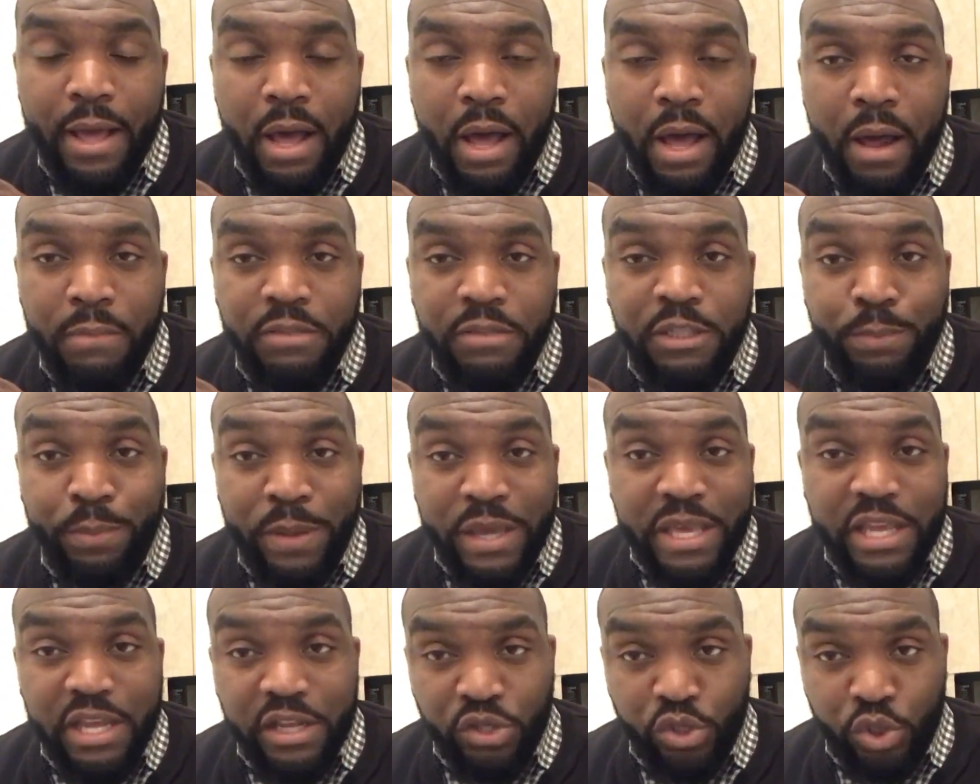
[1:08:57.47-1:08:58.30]

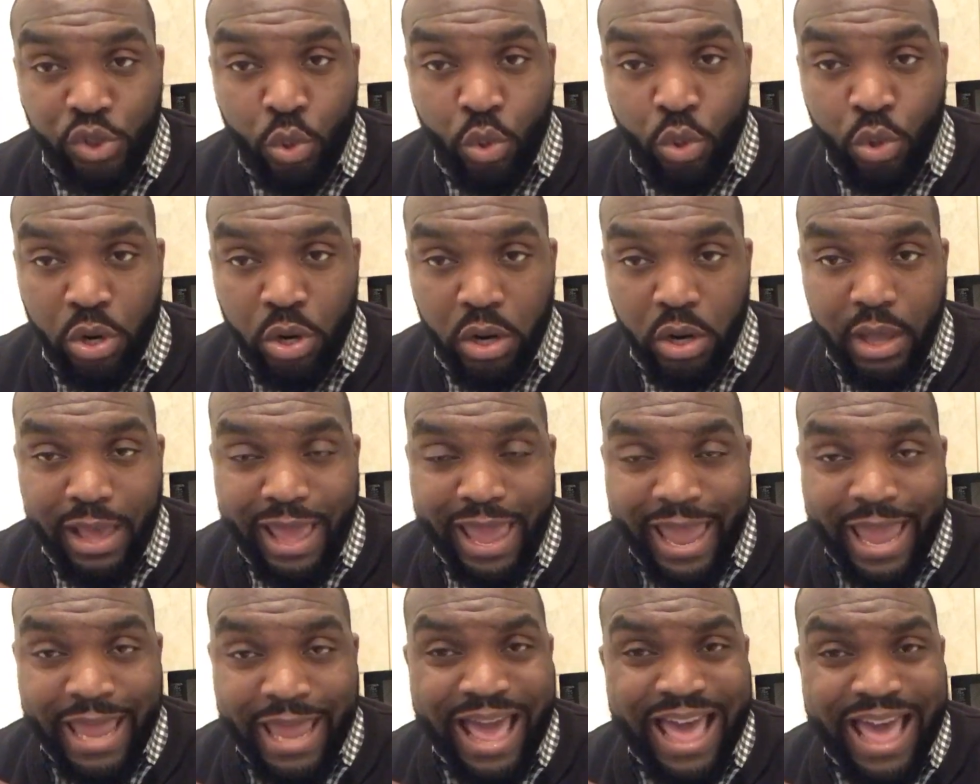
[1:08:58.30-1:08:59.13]
speaking tour
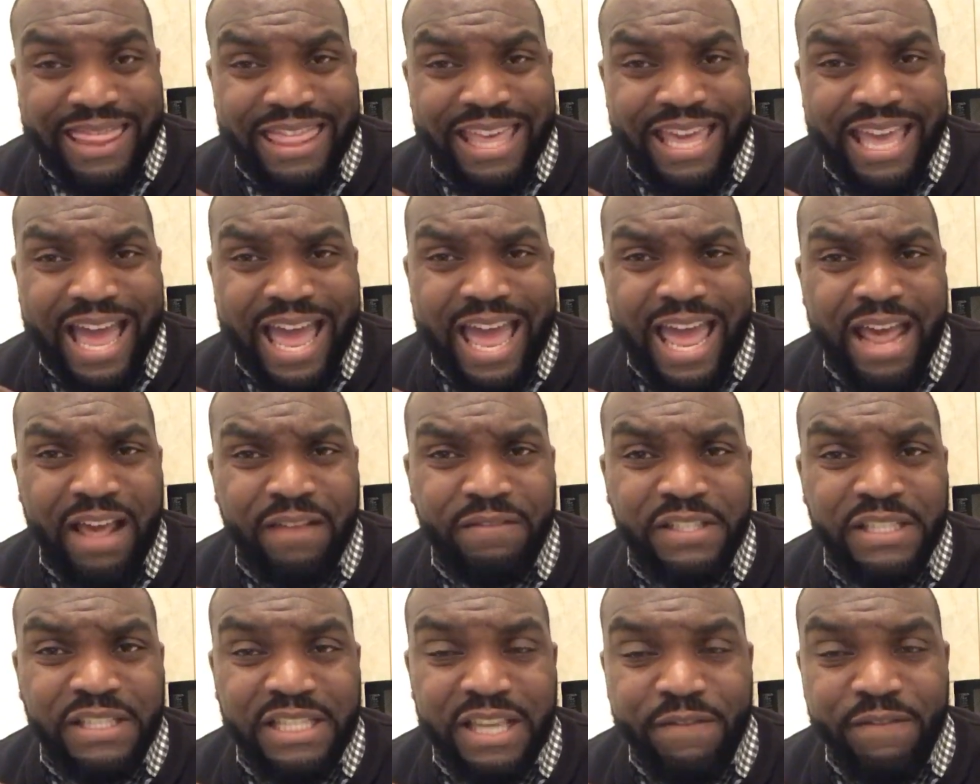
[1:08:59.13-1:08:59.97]
at, I think I
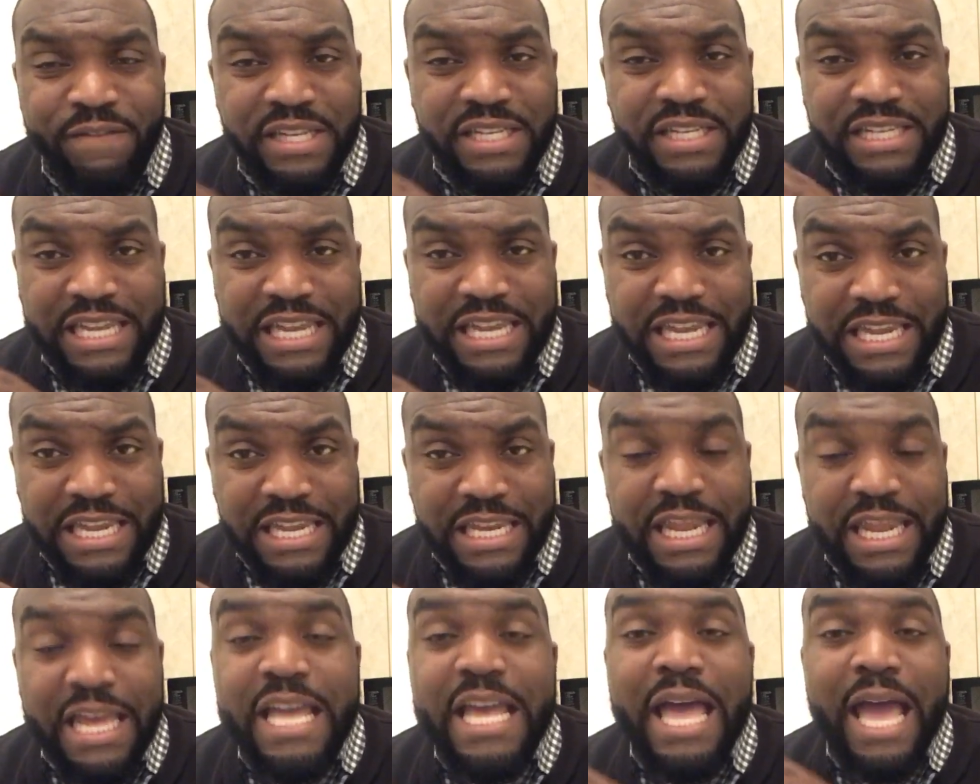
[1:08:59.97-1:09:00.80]
have
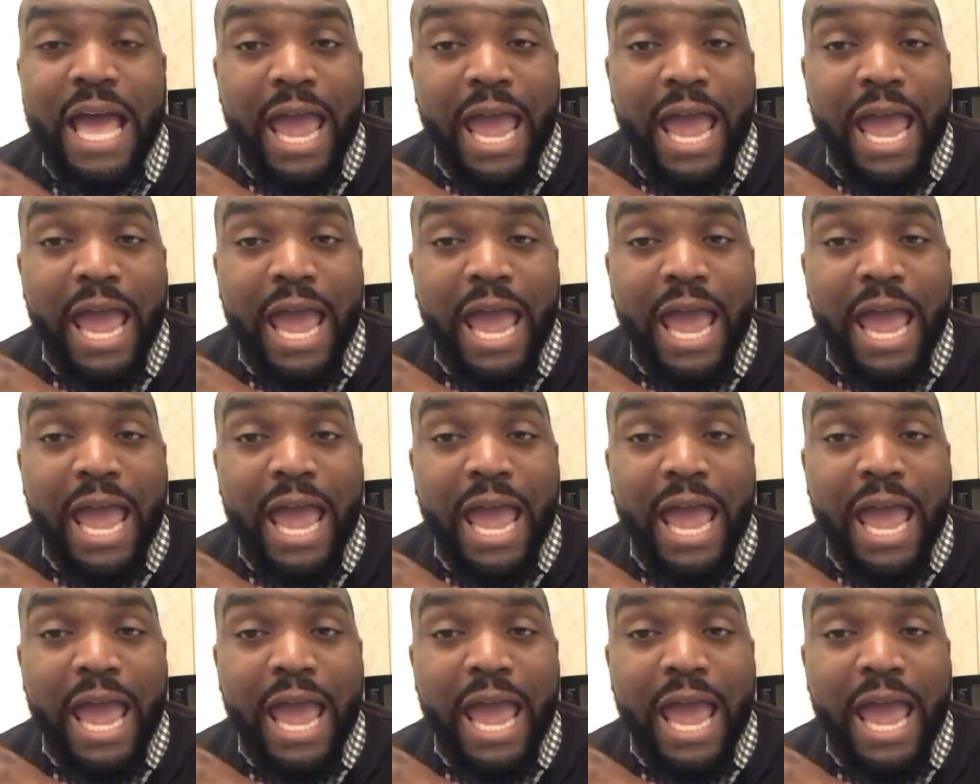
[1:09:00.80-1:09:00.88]
17